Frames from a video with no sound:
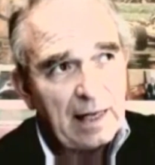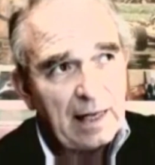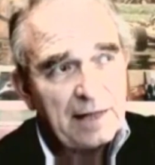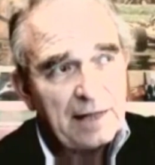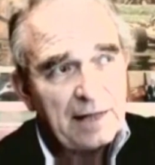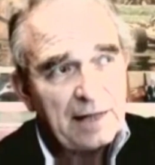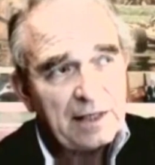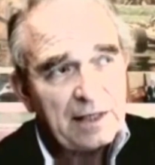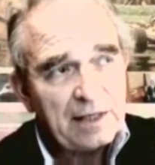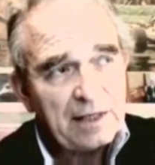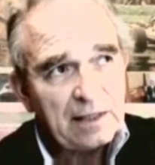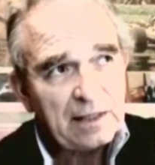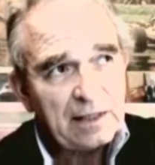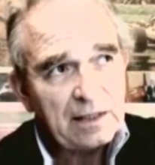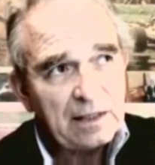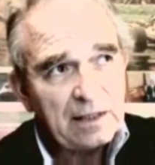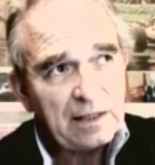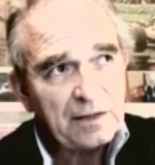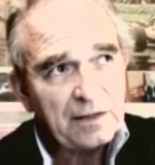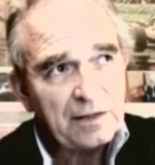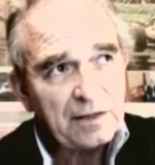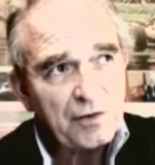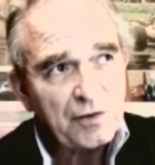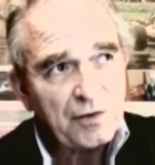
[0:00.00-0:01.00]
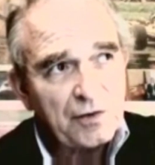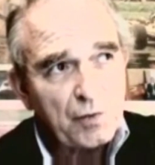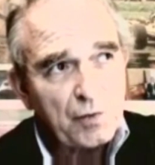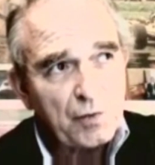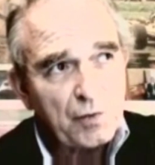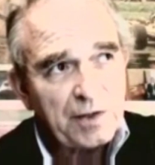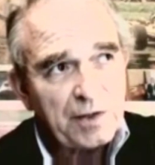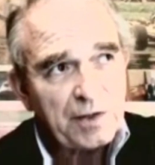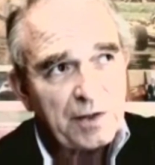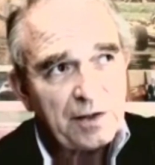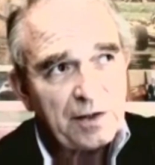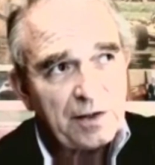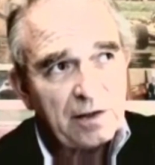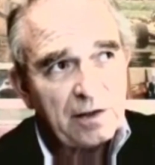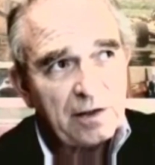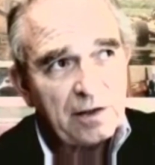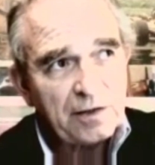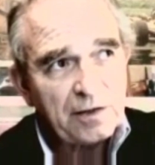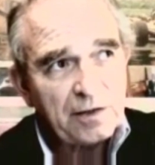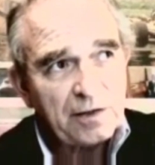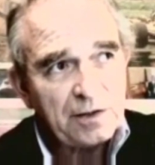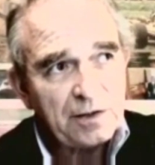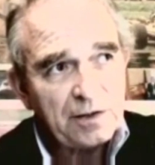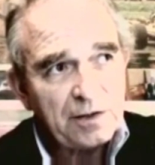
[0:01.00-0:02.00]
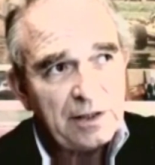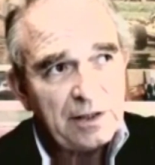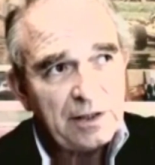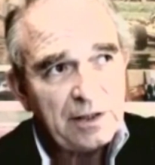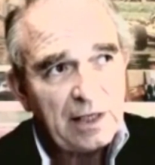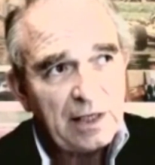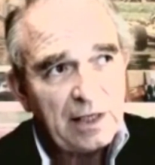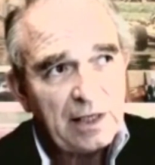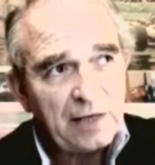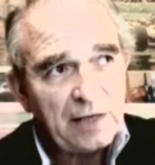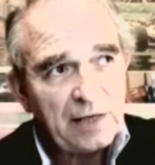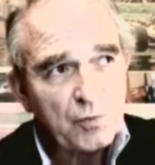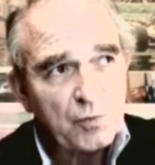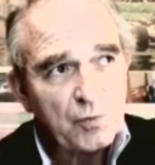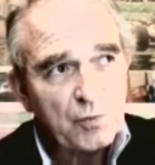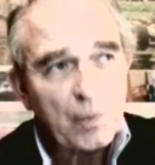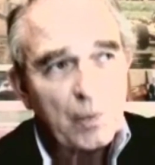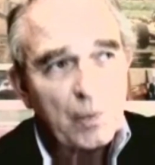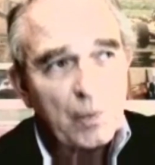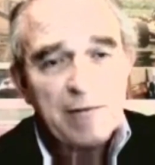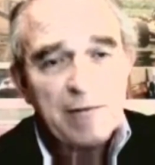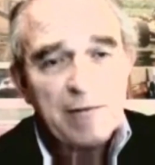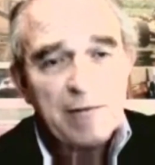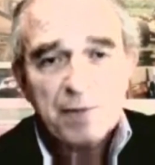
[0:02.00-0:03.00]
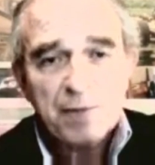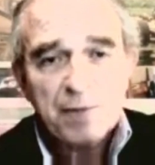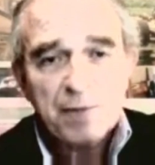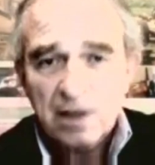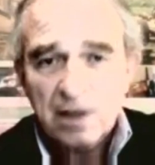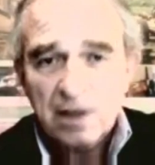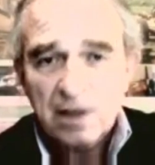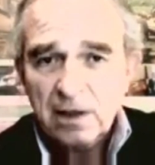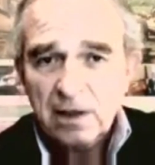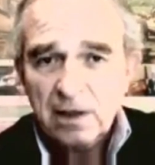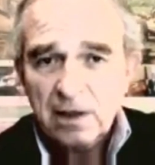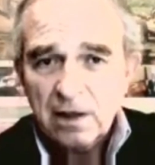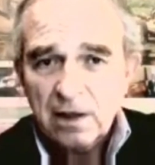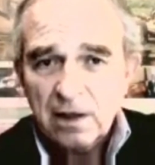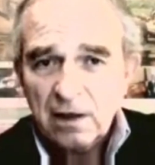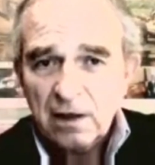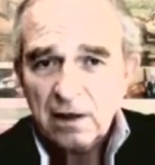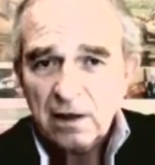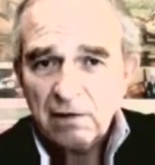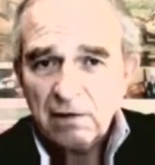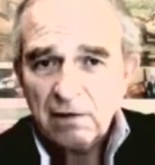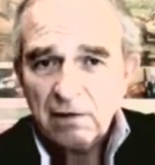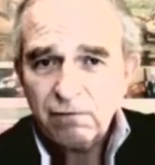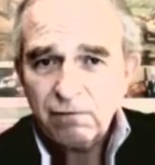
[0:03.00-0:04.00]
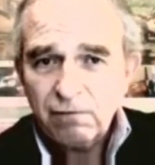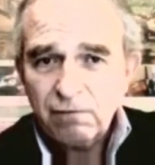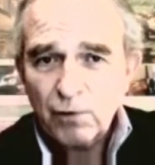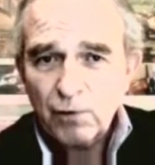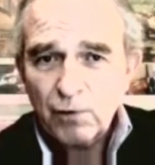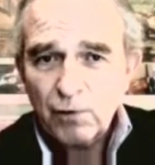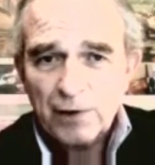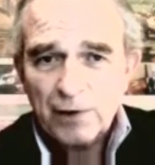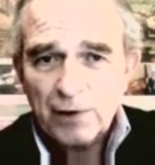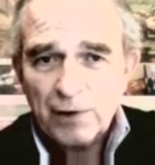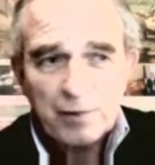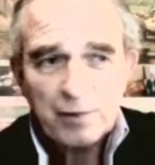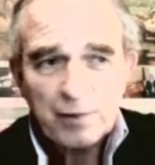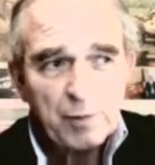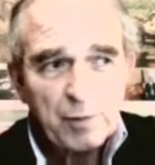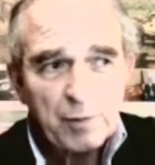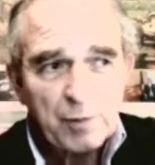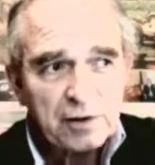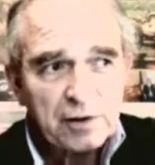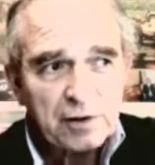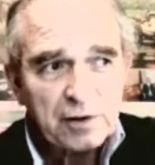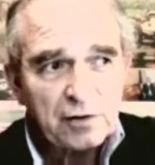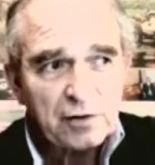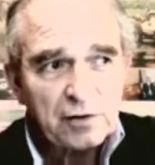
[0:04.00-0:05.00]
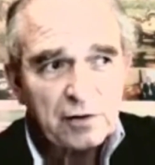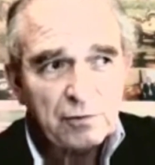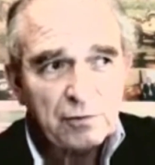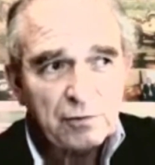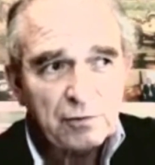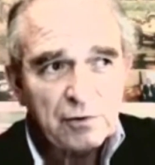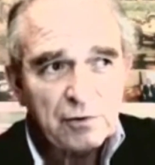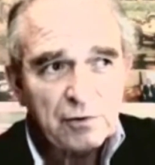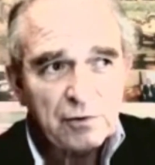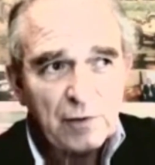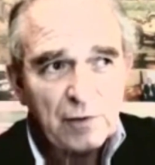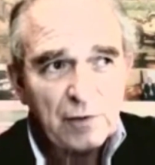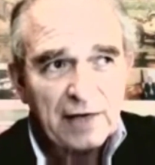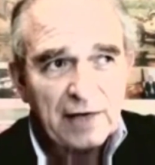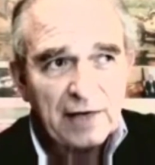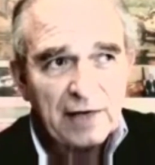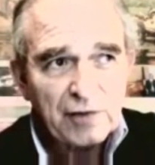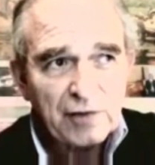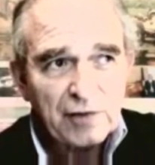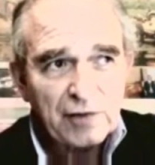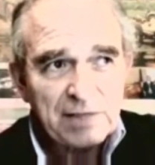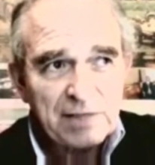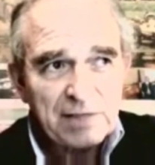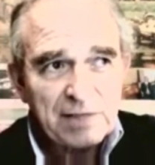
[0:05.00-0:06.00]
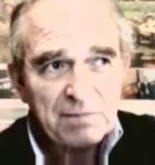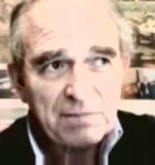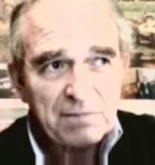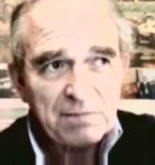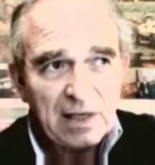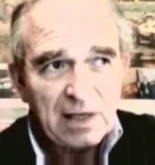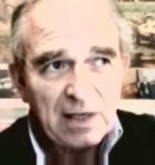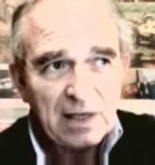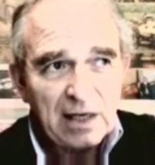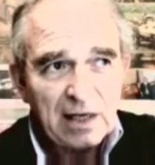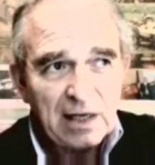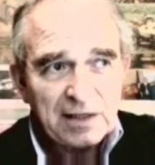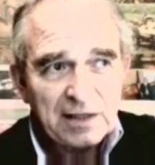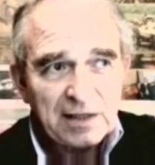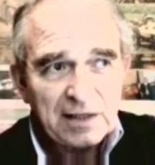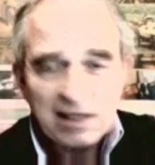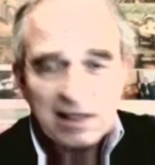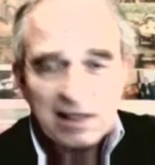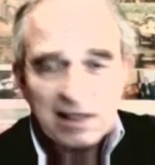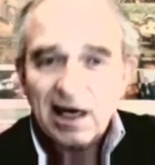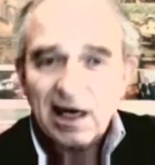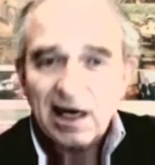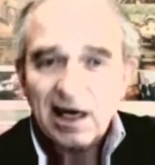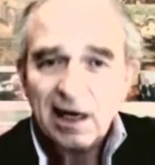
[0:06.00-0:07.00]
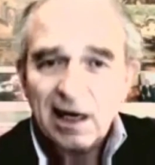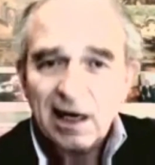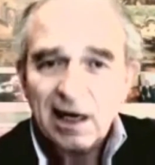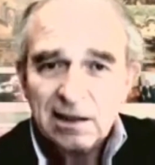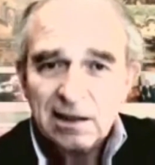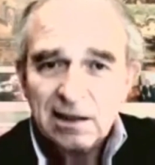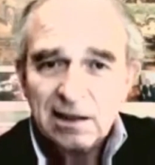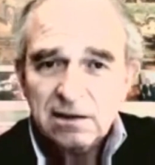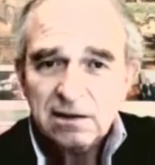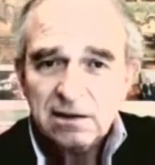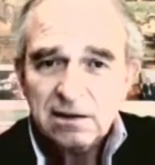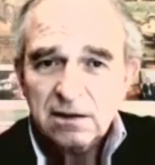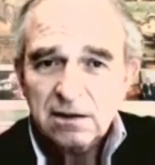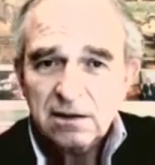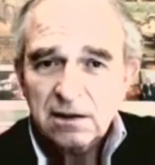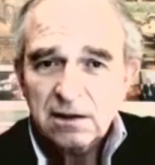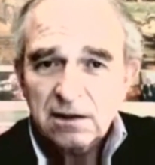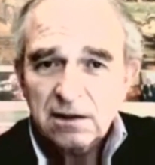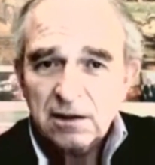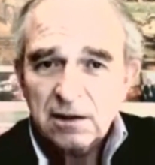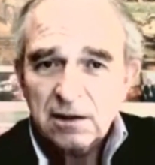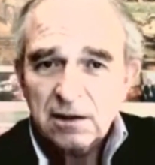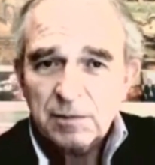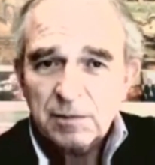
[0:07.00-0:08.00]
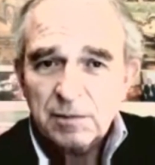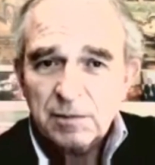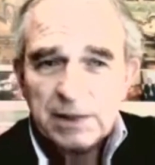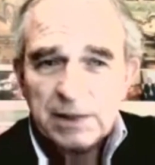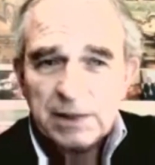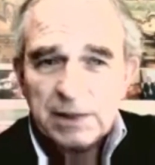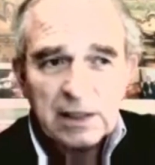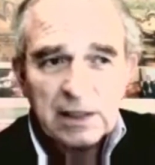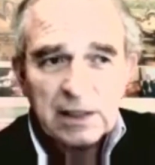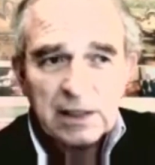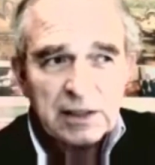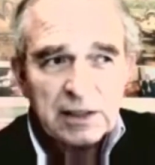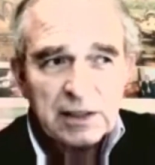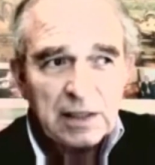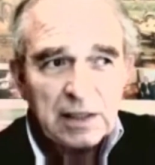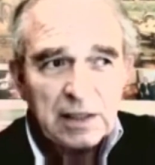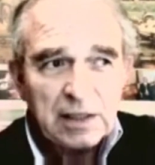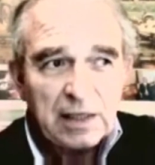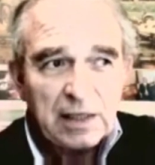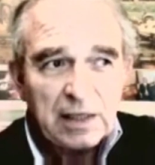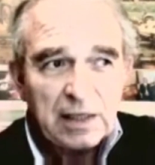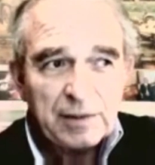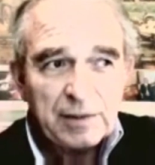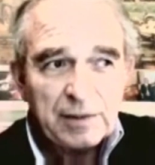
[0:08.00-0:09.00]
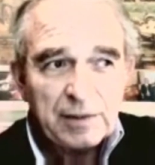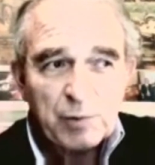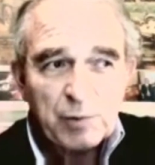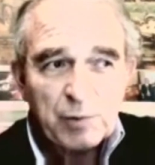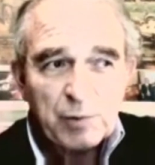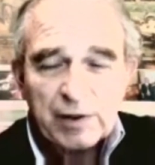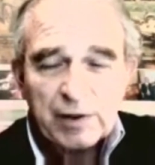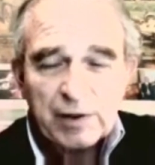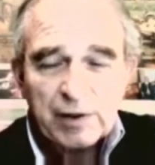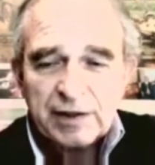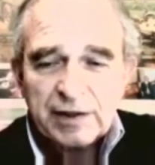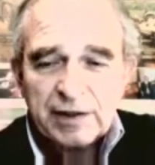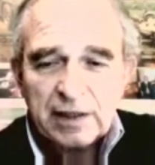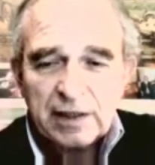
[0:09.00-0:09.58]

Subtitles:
think that the situation here in Argentina is ripe for the book to actually take on, because the book